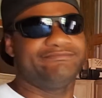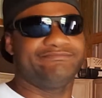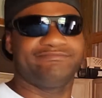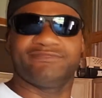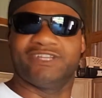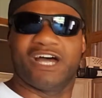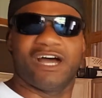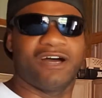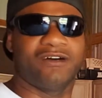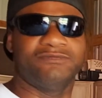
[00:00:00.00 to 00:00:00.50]

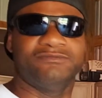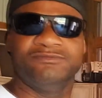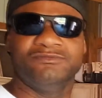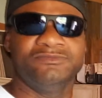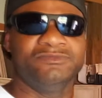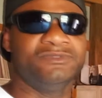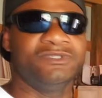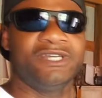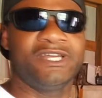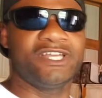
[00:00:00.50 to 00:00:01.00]
No.
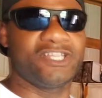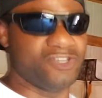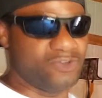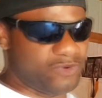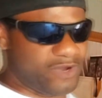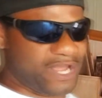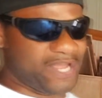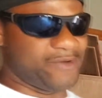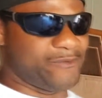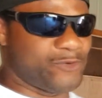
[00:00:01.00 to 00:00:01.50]

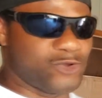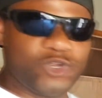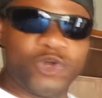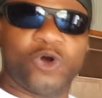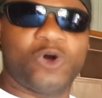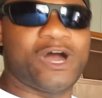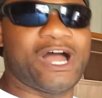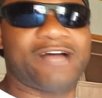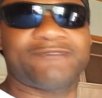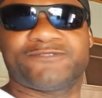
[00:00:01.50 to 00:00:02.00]
You
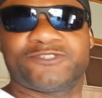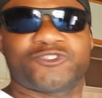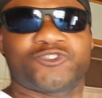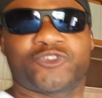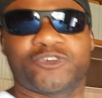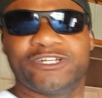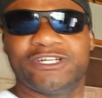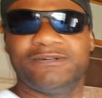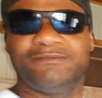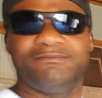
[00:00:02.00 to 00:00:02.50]
don't have to
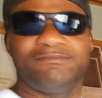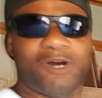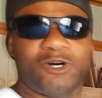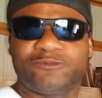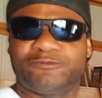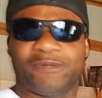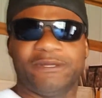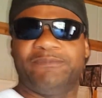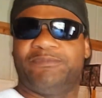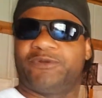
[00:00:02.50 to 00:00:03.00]
trim.
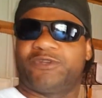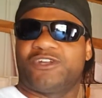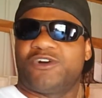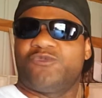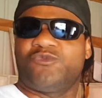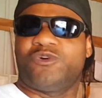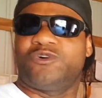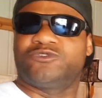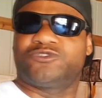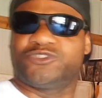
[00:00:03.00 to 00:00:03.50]
Most people
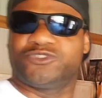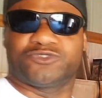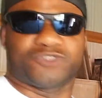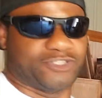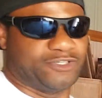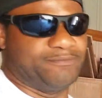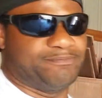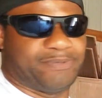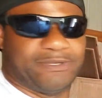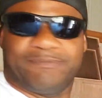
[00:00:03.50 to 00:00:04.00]
don't want you.
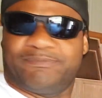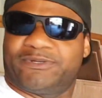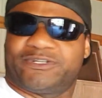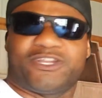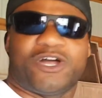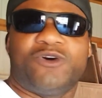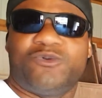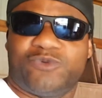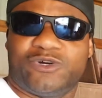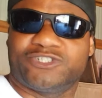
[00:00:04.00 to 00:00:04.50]
Some people
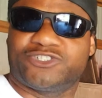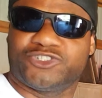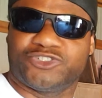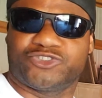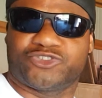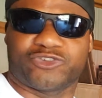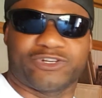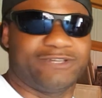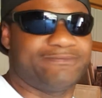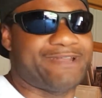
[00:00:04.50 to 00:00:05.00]
don't want you
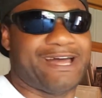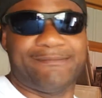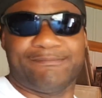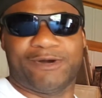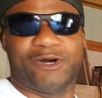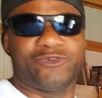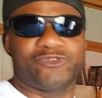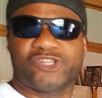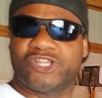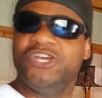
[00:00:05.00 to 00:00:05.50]
to trim. Not
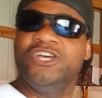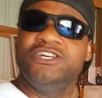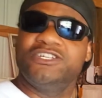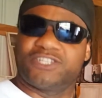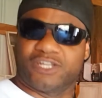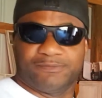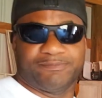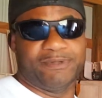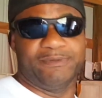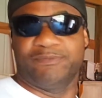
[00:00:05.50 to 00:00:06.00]
most.
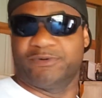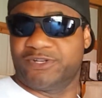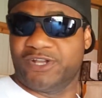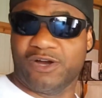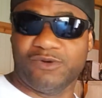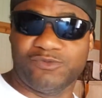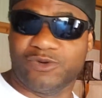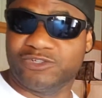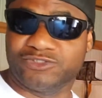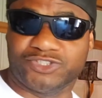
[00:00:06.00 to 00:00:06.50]
Some people
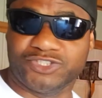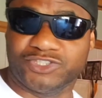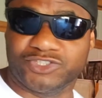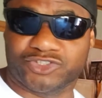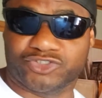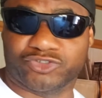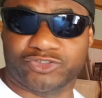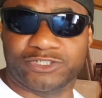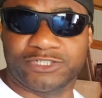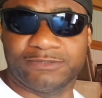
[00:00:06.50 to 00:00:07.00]
don't want you to
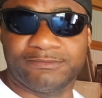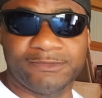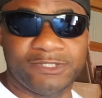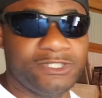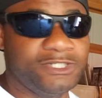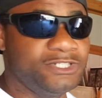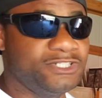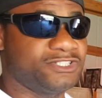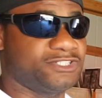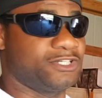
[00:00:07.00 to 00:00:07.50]
trim.
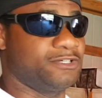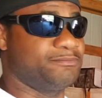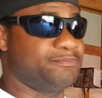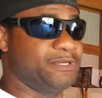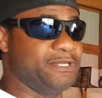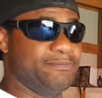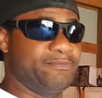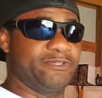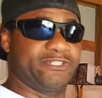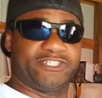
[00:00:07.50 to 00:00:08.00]
Some
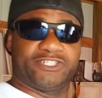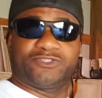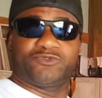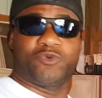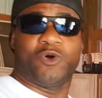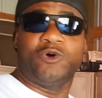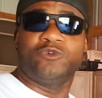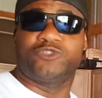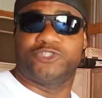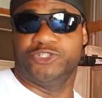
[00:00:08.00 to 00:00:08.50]
people just
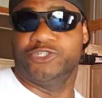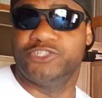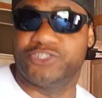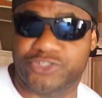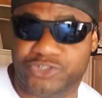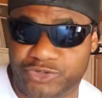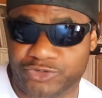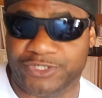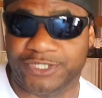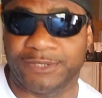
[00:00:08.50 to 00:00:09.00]
want you to
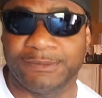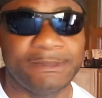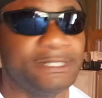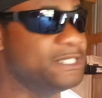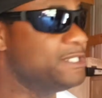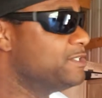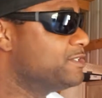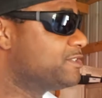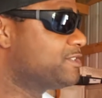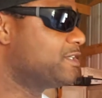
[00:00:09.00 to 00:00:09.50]
trim.
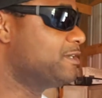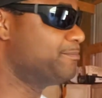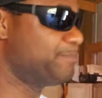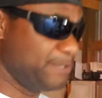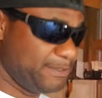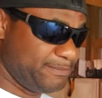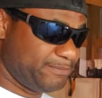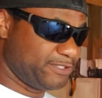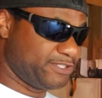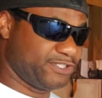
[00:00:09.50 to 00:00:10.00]
Some
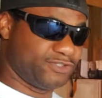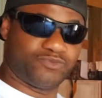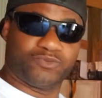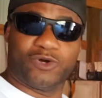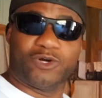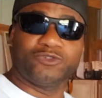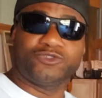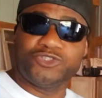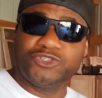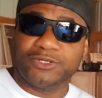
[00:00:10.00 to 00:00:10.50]
people just
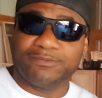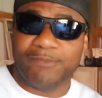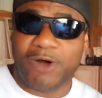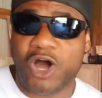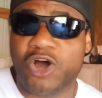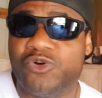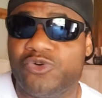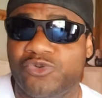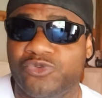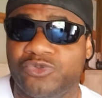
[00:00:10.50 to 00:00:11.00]
want you to
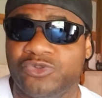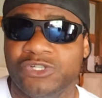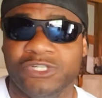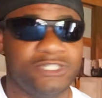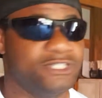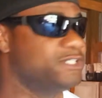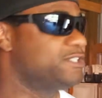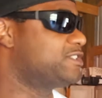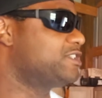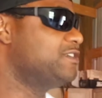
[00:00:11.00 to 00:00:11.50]
mow.
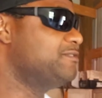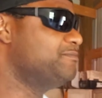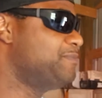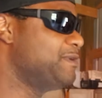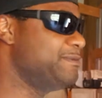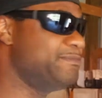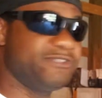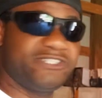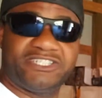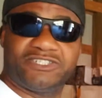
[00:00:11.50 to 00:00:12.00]
Some
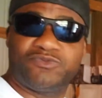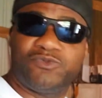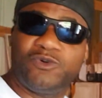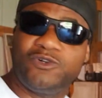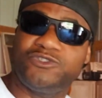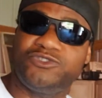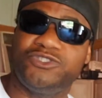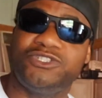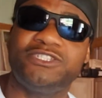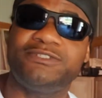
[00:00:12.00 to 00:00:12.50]
people just
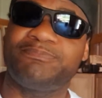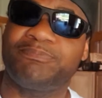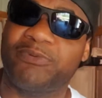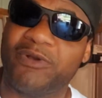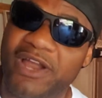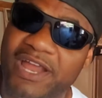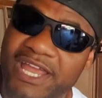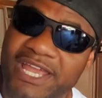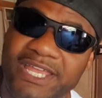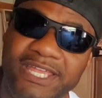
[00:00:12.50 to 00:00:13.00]
want you to
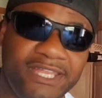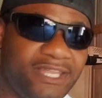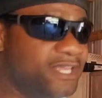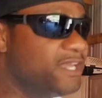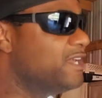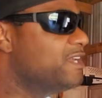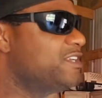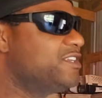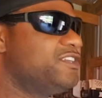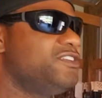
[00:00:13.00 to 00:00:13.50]
spray.
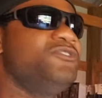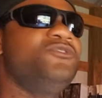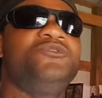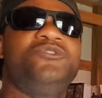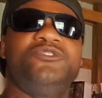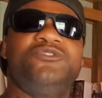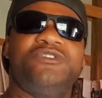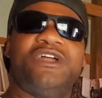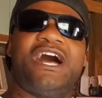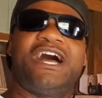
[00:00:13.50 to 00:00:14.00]
You
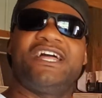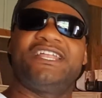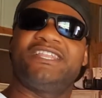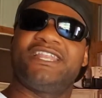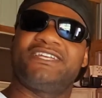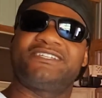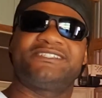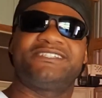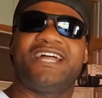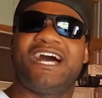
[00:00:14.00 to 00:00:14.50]
do not,
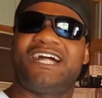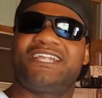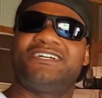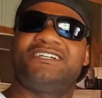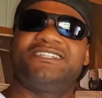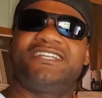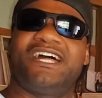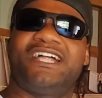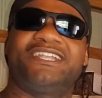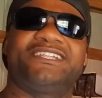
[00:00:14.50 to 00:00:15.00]
that's not
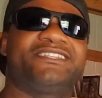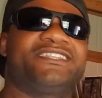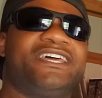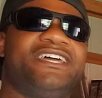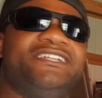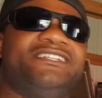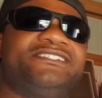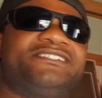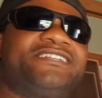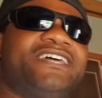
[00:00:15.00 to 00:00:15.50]
a
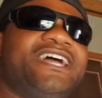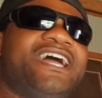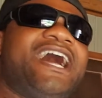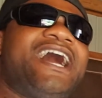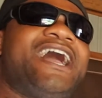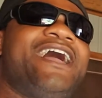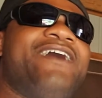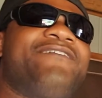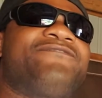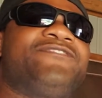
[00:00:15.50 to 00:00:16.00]
thing to say, I
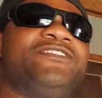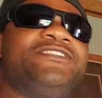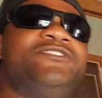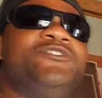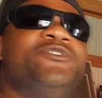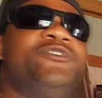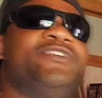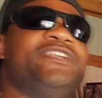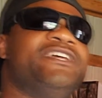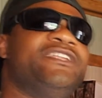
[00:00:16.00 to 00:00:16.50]
have to
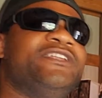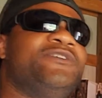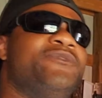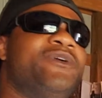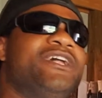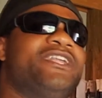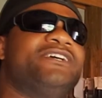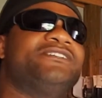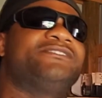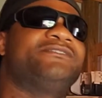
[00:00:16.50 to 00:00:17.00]
do it
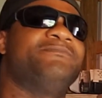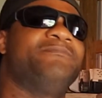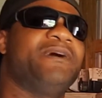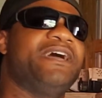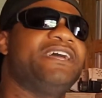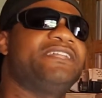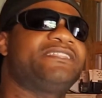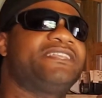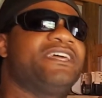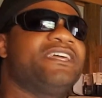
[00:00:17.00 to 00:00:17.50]
anyway. That's the
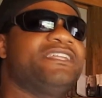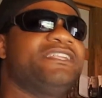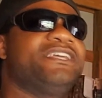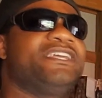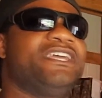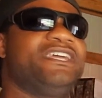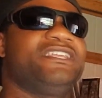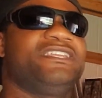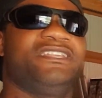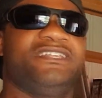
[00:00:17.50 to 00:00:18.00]
bad thing to
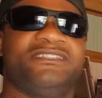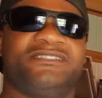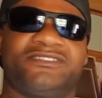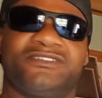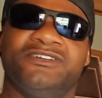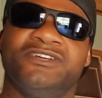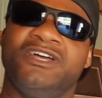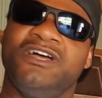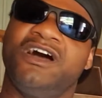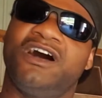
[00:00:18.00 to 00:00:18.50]
getting into
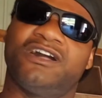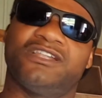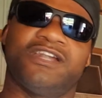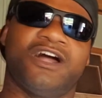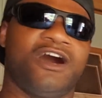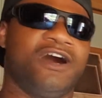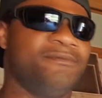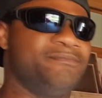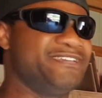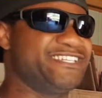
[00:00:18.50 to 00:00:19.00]
a
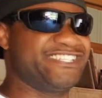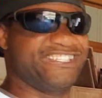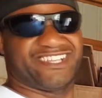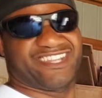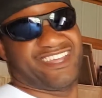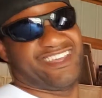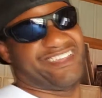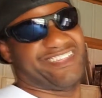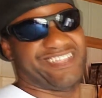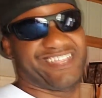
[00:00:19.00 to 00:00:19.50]
lawn business,
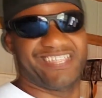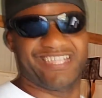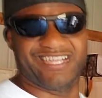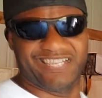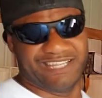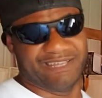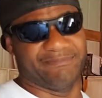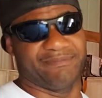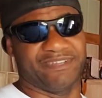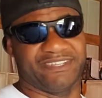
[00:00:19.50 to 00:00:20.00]
not
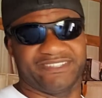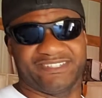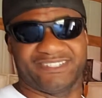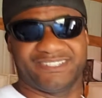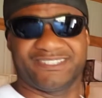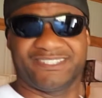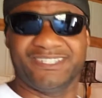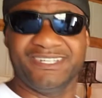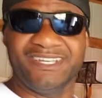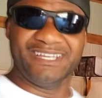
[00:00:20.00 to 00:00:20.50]
any
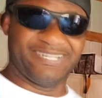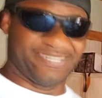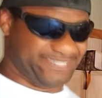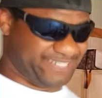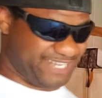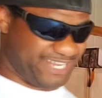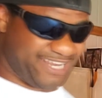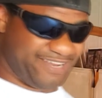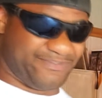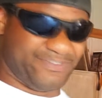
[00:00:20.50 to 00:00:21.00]
business.
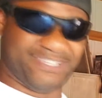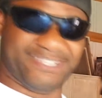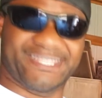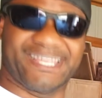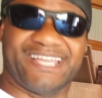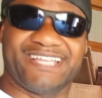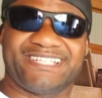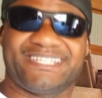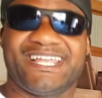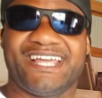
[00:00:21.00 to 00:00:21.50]
Because
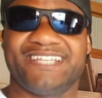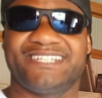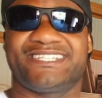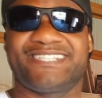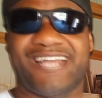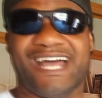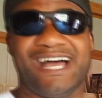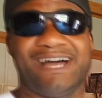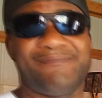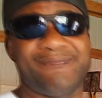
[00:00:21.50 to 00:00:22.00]
everything takes
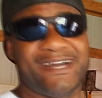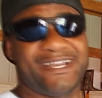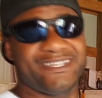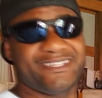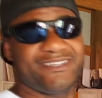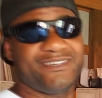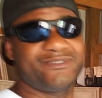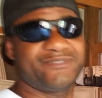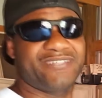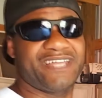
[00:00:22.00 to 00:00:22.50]
time out of
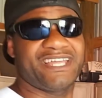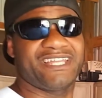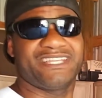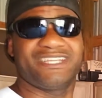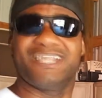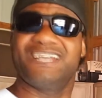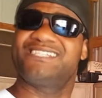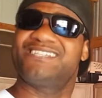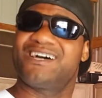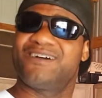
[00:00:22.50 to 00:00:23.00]
your day.
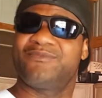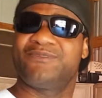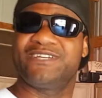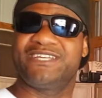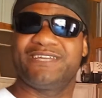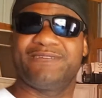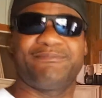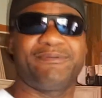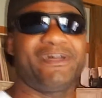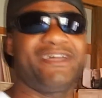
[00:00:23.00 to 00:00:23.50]
And that's how we
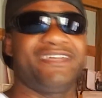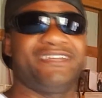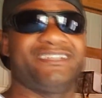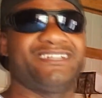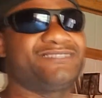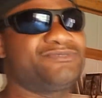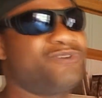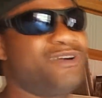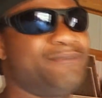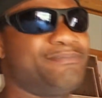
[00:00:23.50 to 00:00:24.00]
get paid.
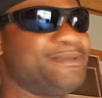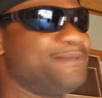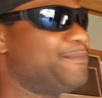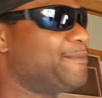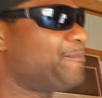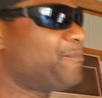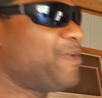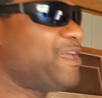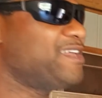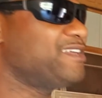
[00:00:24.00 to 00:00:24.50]
That's why people
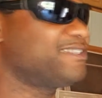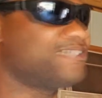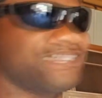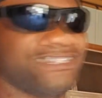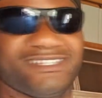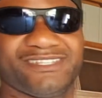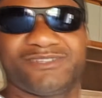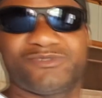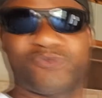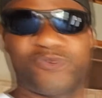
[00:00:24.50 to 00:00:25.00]
pay us
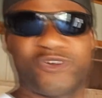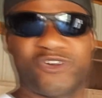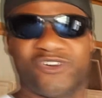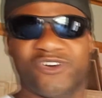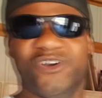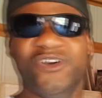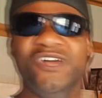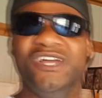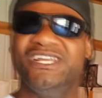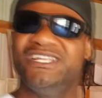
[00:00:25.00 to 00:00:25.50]
in this
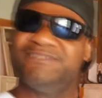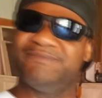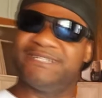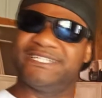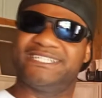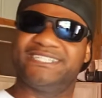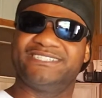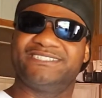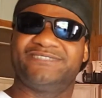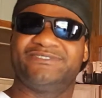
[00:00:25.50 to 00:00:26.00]
world.
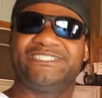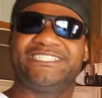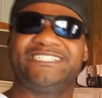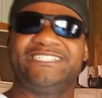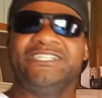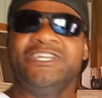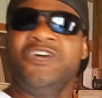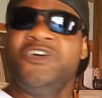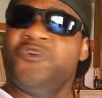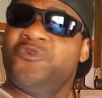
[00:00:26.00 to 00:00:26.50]
Because
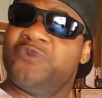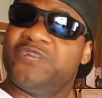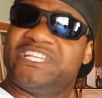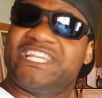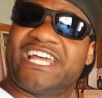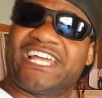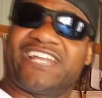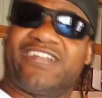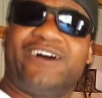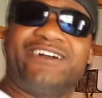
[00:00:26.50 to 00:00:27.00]
we
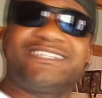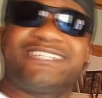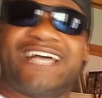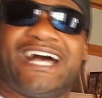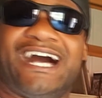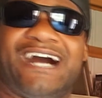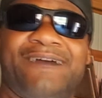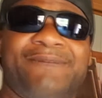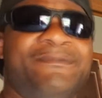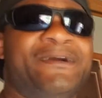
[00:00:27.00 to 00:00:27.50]
taking our
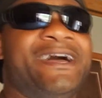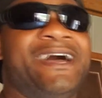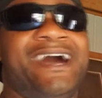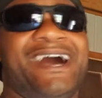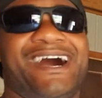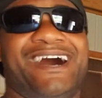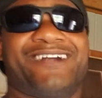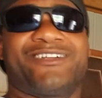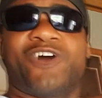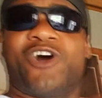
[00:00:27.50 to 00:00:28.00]
time
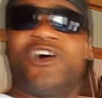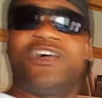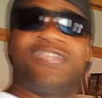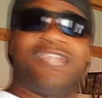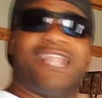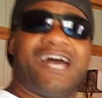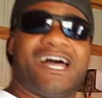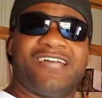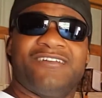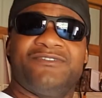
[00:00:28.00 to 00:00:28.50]
out of our
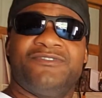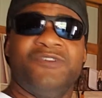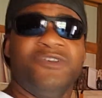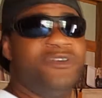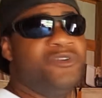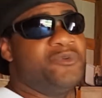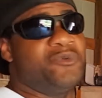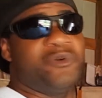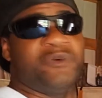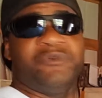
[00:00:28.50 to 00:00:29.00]
life
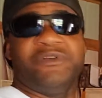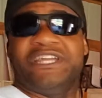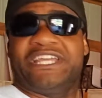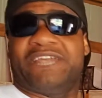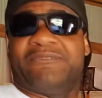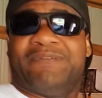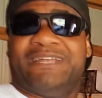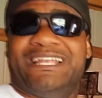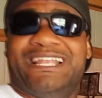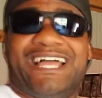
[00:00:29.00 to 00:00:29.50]
when we
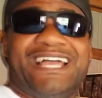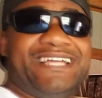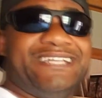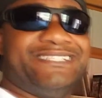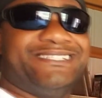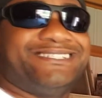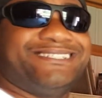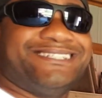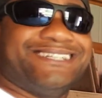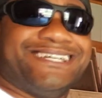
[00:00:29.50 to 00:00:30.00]
could be
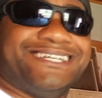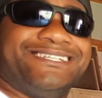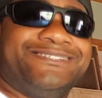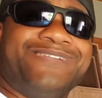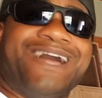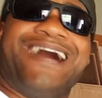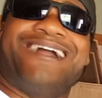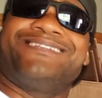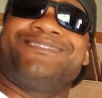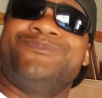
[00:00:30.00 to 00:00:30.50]
lazy and
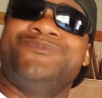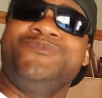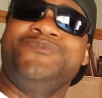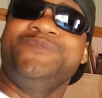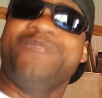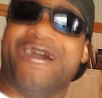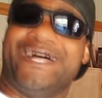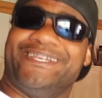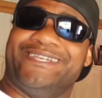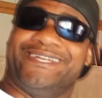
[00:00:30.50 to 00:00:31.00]
not do
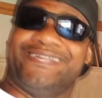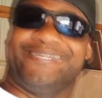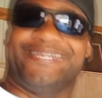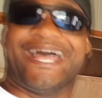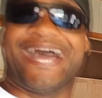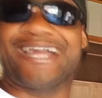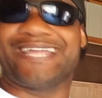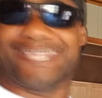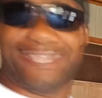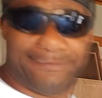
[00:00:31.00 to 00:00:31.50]
nothing and
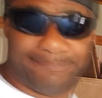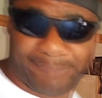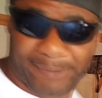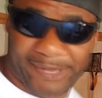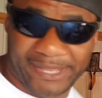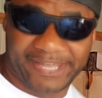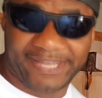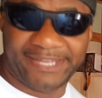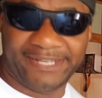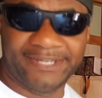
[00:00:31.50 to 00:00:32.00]
not get
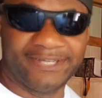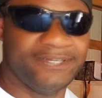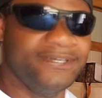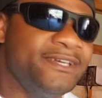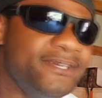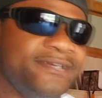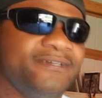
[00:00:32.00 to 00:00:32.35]
paid.